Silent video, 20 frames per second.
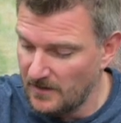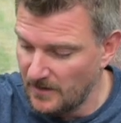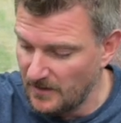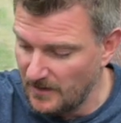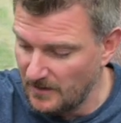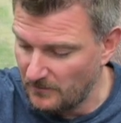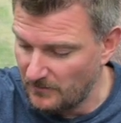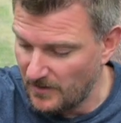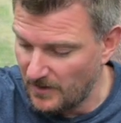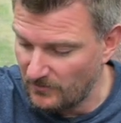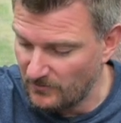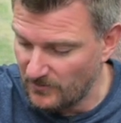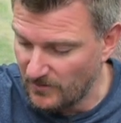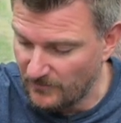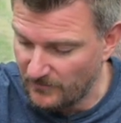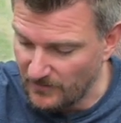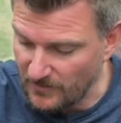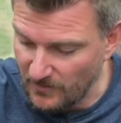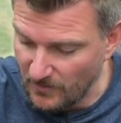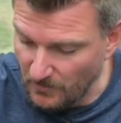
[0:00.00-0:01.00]
nip those
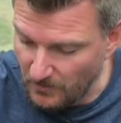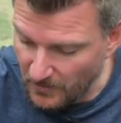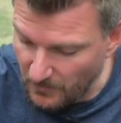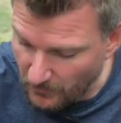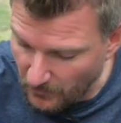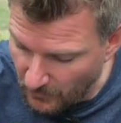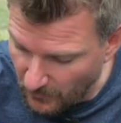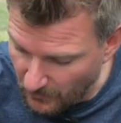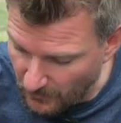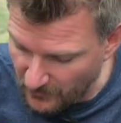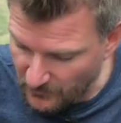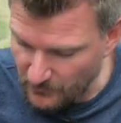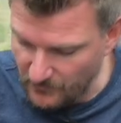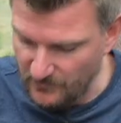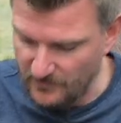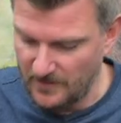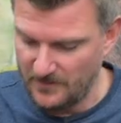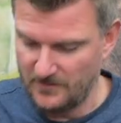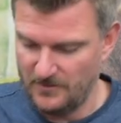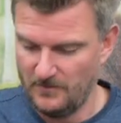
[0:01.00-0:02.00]
off a little bit more which
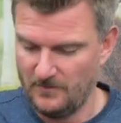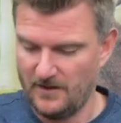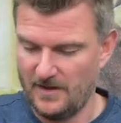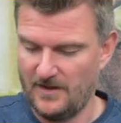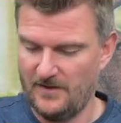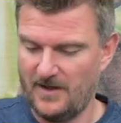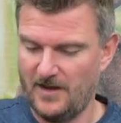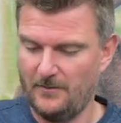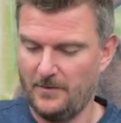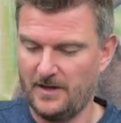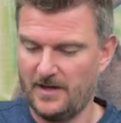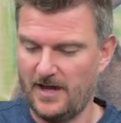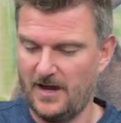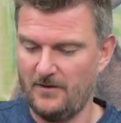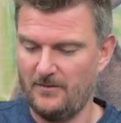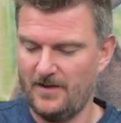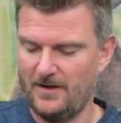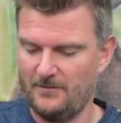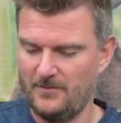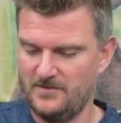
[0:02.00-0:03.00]
ones I do there there we go
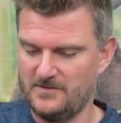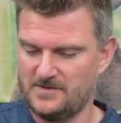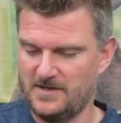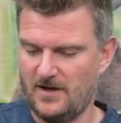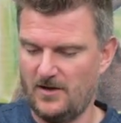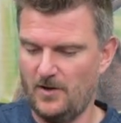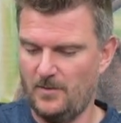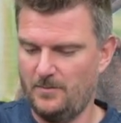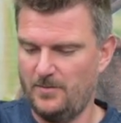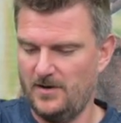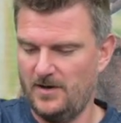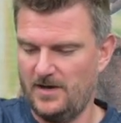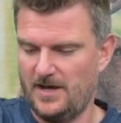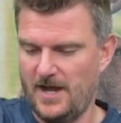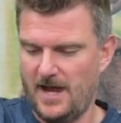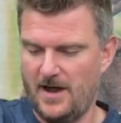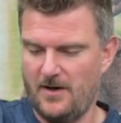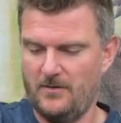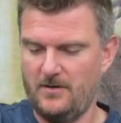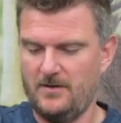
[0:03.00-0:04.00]
and that moves that up and
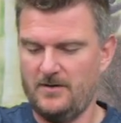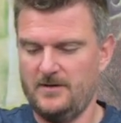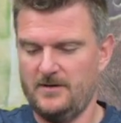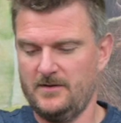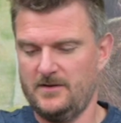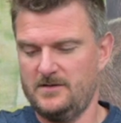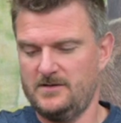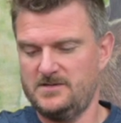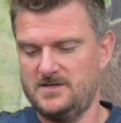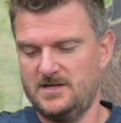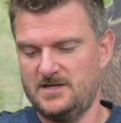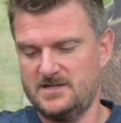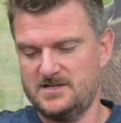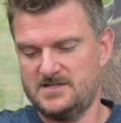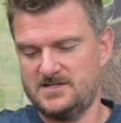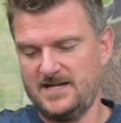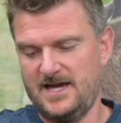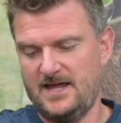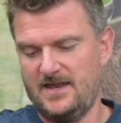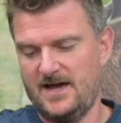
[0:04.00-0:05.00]
down so you can
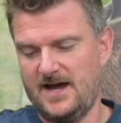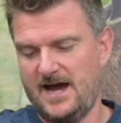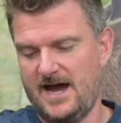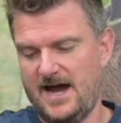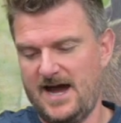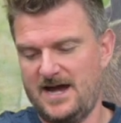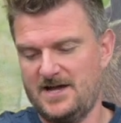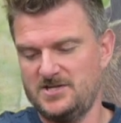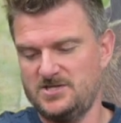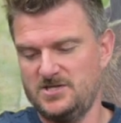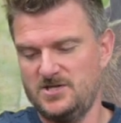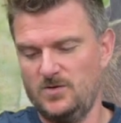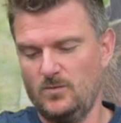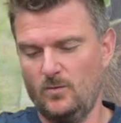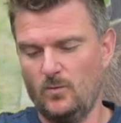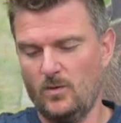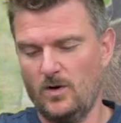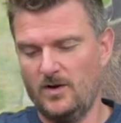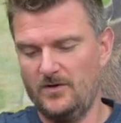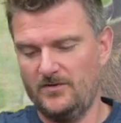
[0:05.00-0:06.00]
set that as you
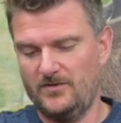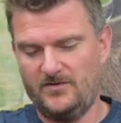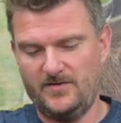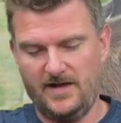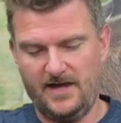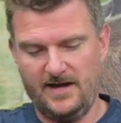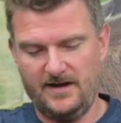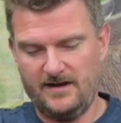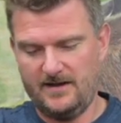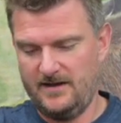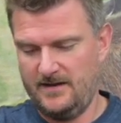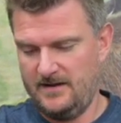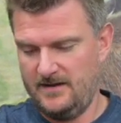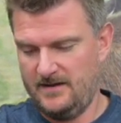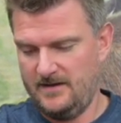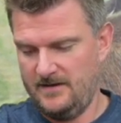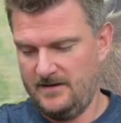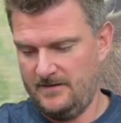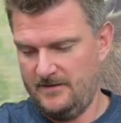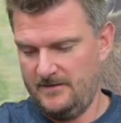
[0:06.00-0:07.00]
want it
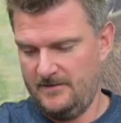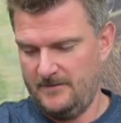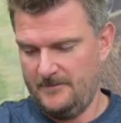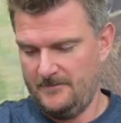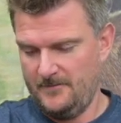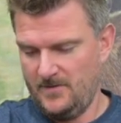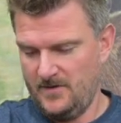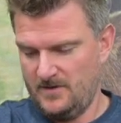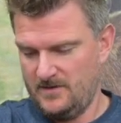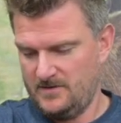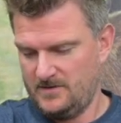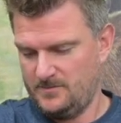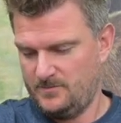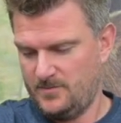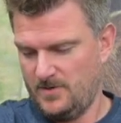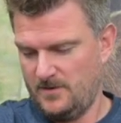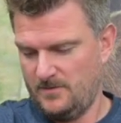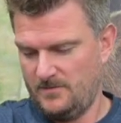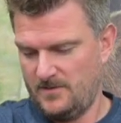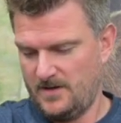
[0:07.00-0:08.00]

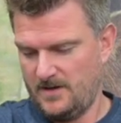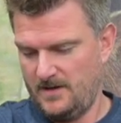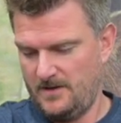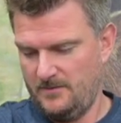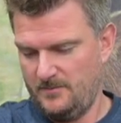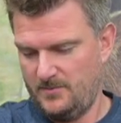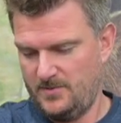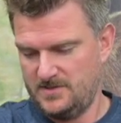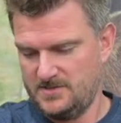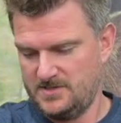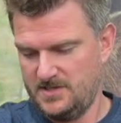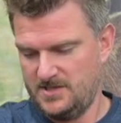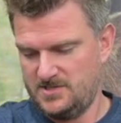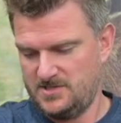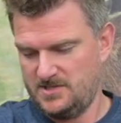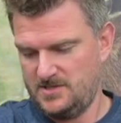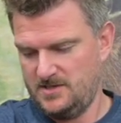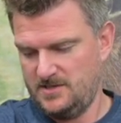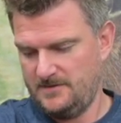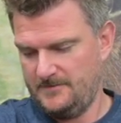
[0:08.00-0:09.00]
pop that in
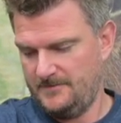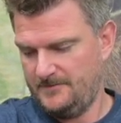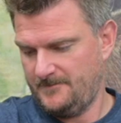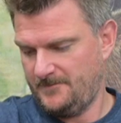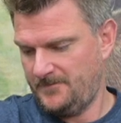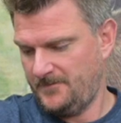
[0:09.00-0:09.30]
position.